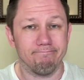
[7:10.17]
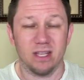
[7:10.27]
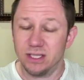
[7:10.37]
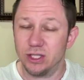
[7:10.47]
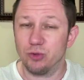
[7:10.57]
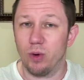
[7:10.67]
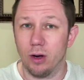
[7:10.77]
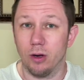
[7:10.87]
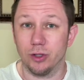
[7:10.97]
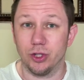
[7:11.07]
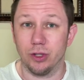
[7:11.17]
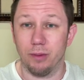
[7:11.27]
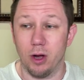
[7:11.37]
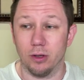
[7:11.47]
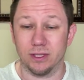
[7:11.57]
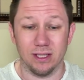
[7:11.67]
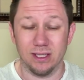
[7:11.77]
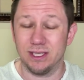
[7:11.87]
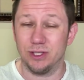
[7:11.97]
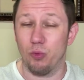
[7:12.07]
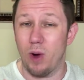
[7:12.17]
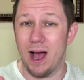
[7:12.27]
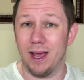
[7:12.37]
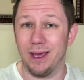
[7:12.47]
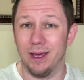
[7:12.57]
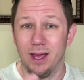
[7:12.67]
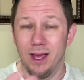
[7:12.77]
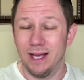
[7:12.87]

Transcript: This is where it hurts you the most. And this is why